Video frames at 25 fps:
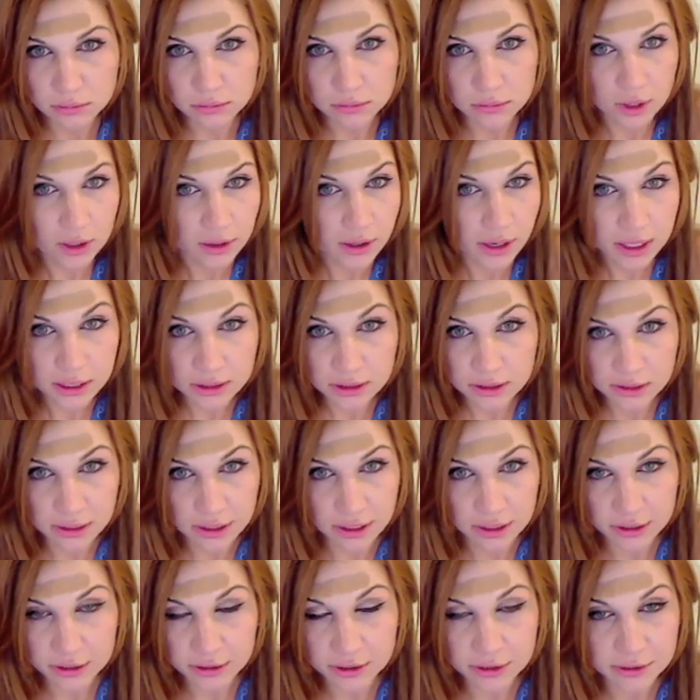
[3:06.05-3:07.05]
all kinds of
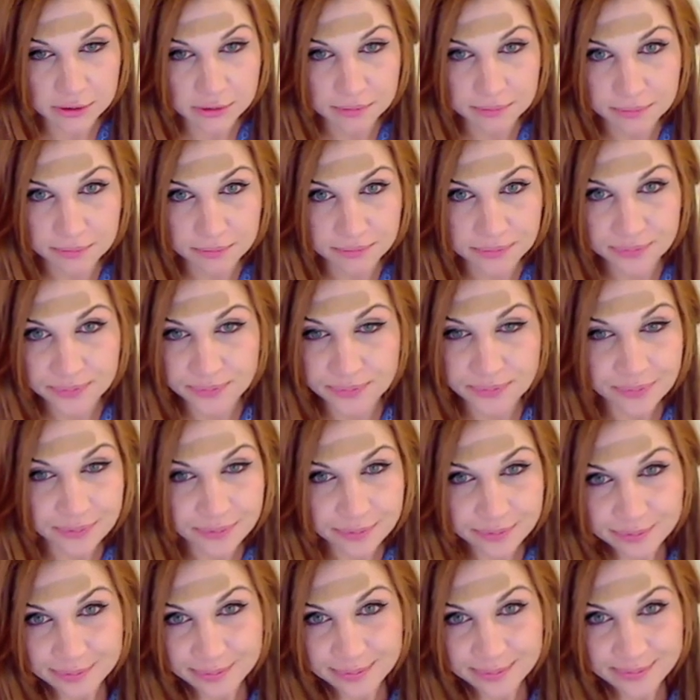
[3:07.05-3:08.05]
things.
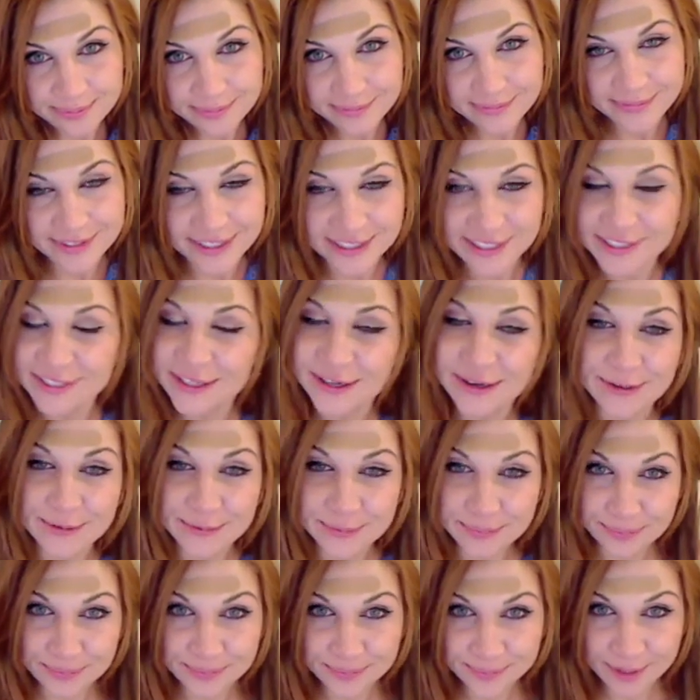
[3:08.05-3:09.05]
So,
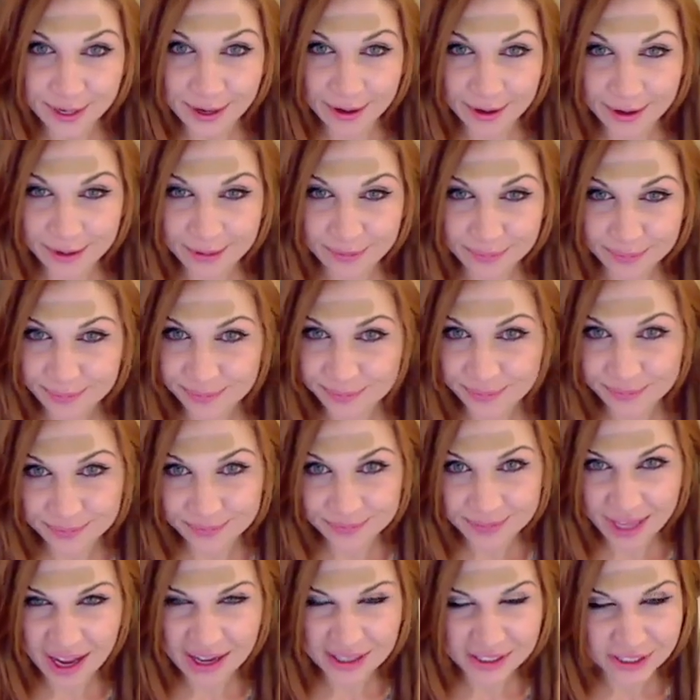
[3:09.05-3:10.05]
um,
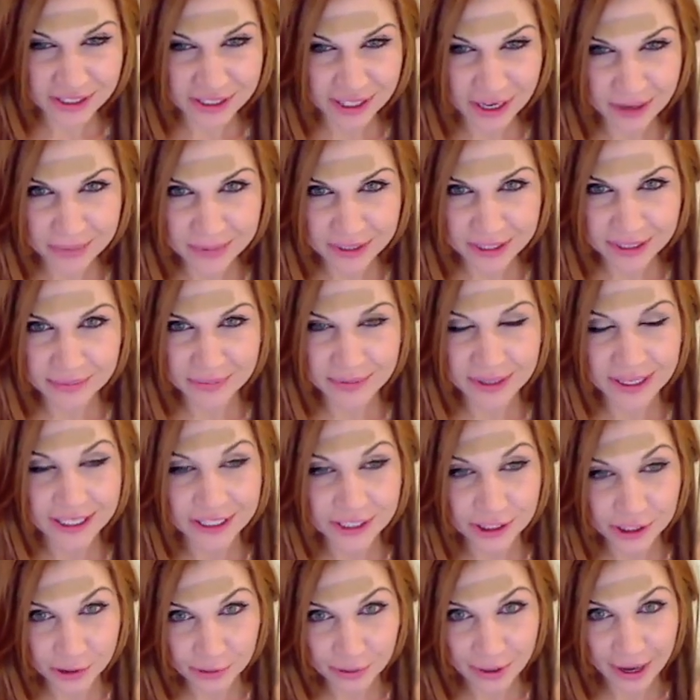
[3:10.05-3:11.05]
yeah, just tell me some
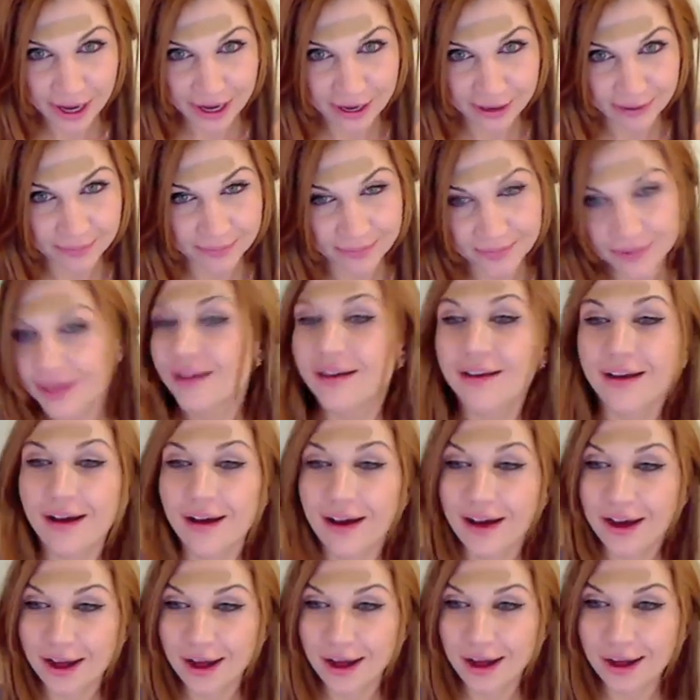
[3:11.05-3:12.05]
things you hate.
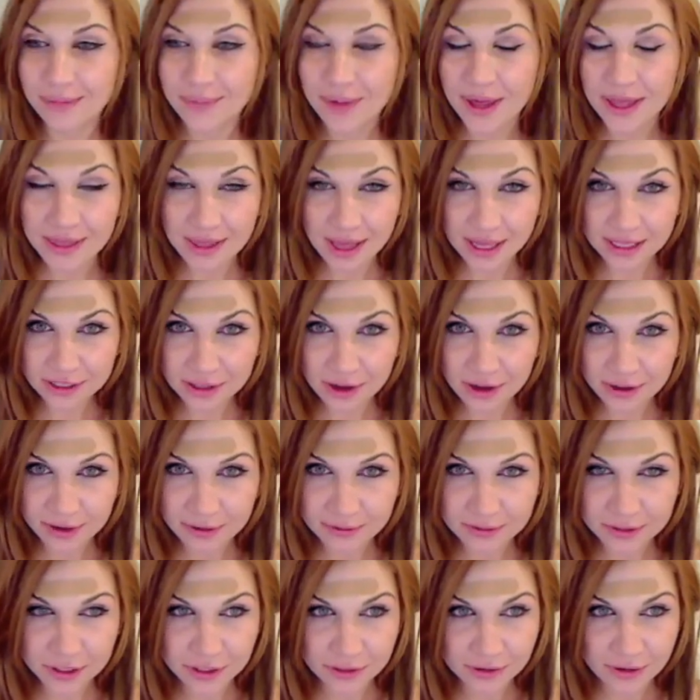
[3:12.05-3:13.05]
Um, and that's all you
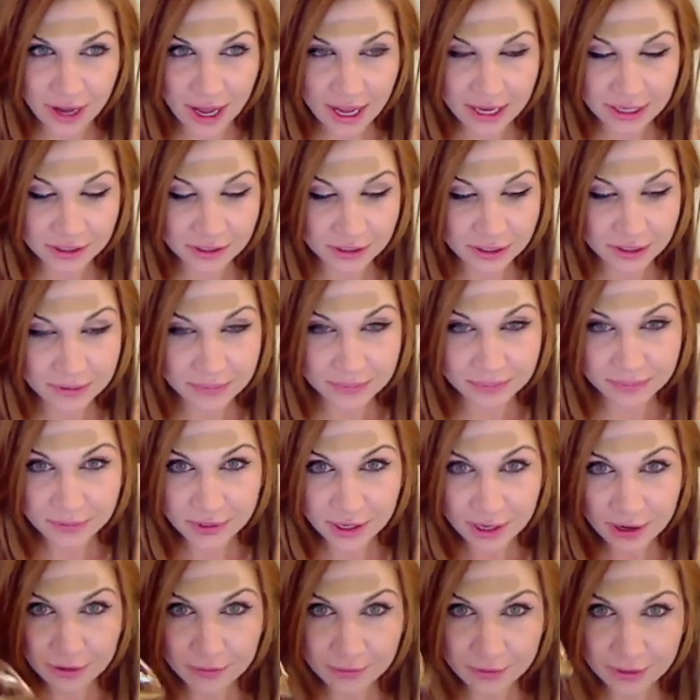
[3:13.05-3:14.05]
have to do to enter
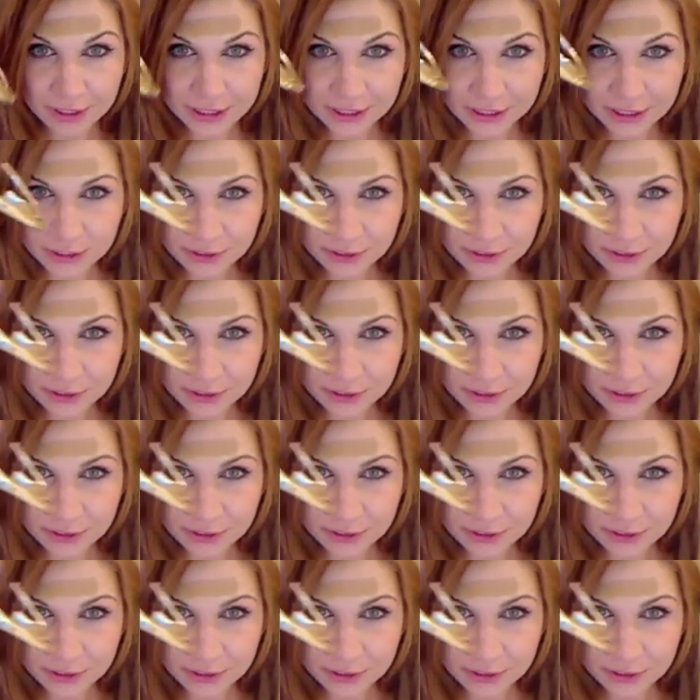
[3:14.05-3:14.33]
for these